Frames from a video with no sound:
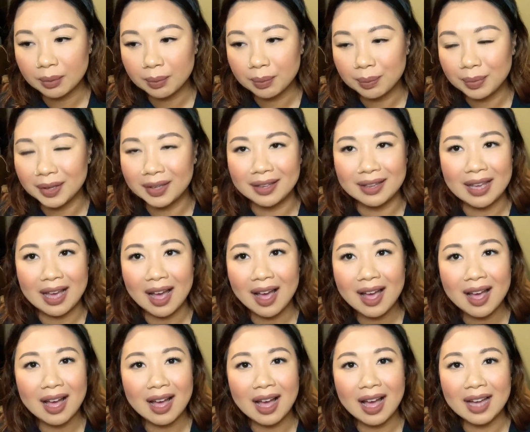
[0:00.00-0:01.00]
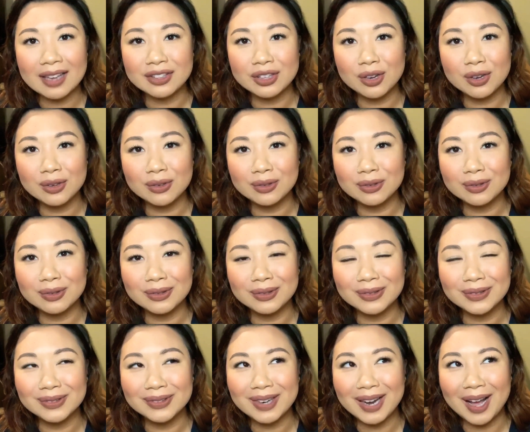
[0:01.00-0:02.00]
yeah,
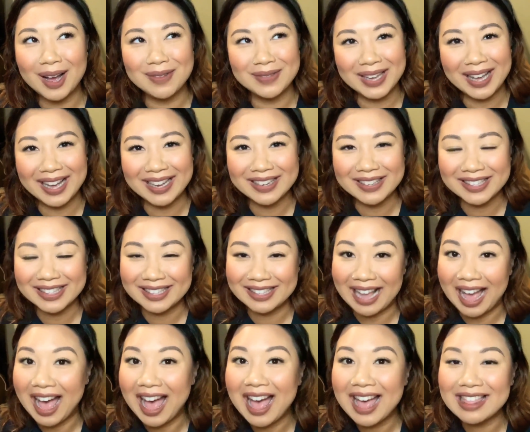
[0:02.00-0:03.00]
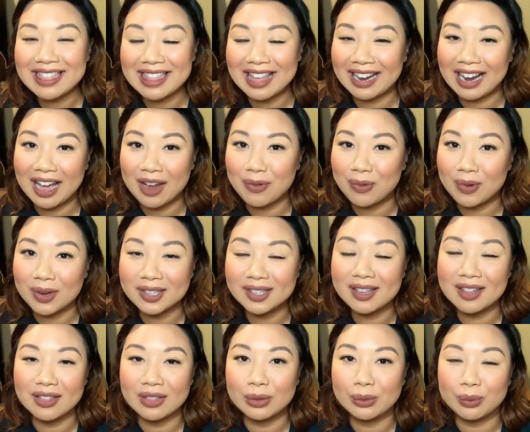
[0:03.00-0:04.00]
I'm kind of sad that I
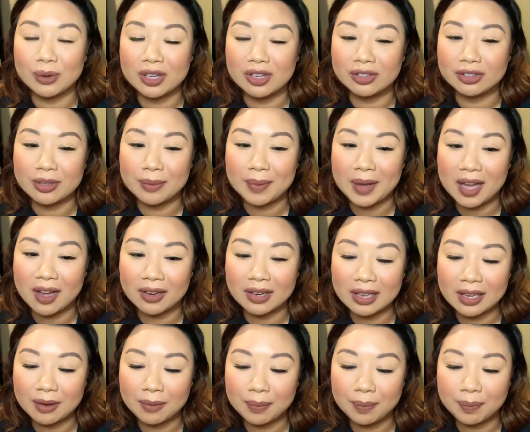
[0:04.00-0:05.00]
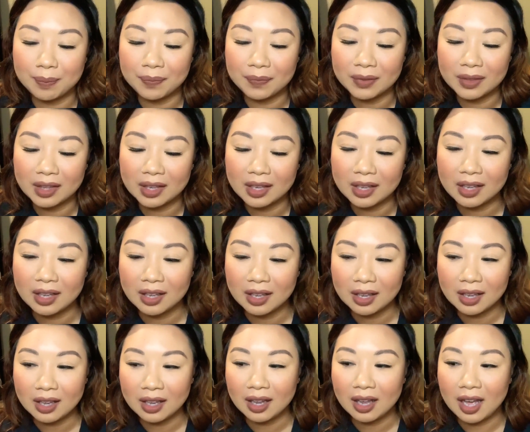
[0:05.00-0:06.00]
wasn't thrilled about it.
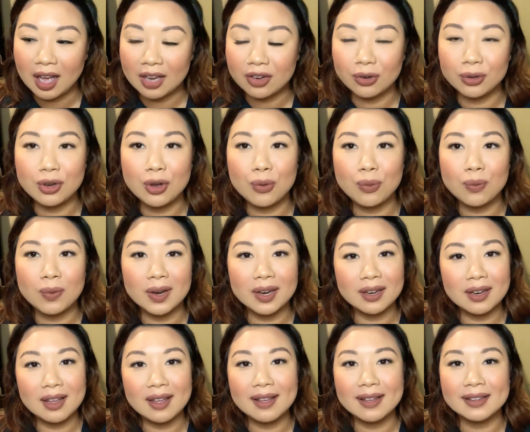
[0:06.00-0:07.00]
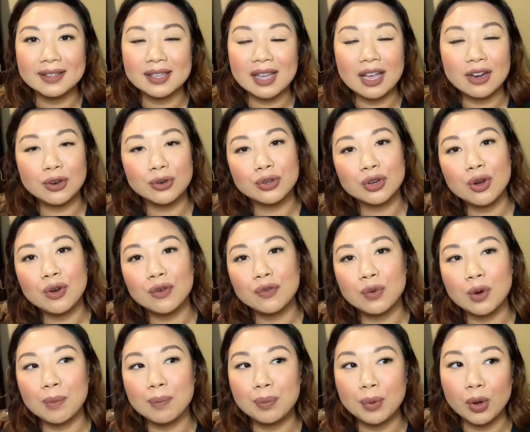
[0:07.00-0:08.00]
I don't know what it is. I don't know if
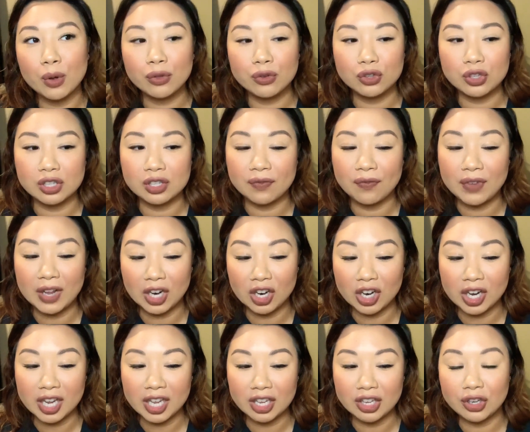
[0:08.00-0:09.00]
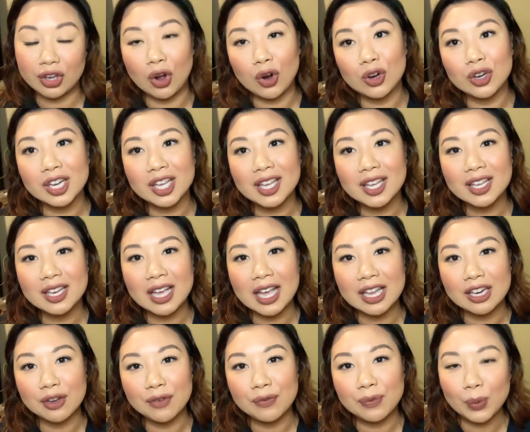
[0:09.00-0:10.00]
we're both just very guarded
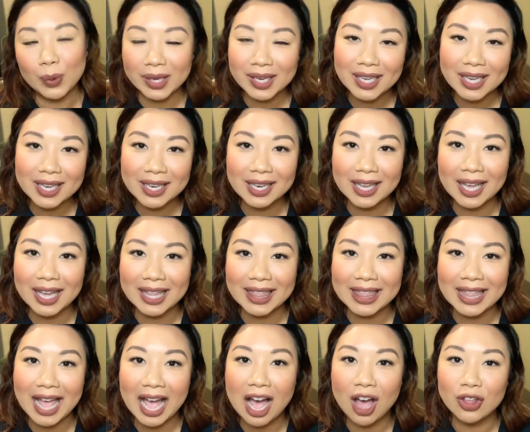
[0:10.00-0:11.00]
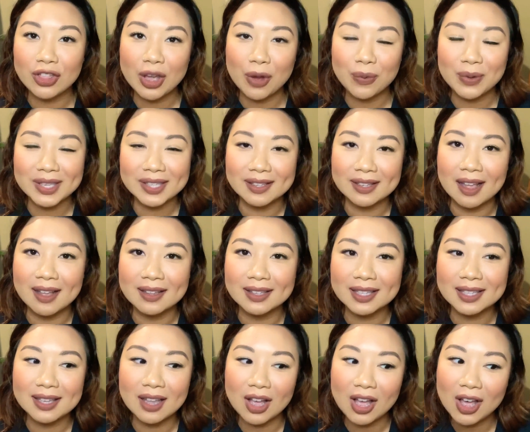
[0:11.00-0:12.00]
and avoidant, and now that we
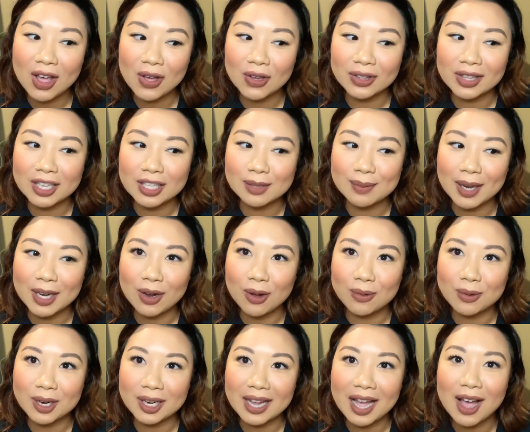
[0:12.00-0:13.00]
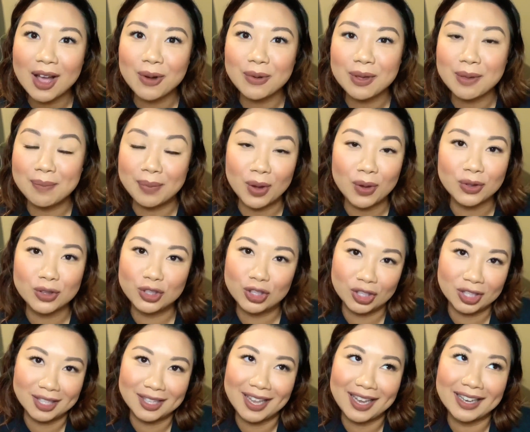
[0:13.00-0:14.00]
sense, oh, things might not work out, we both
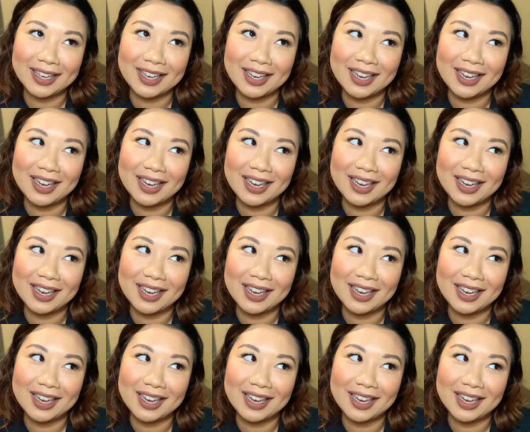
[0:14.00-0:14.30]
just like,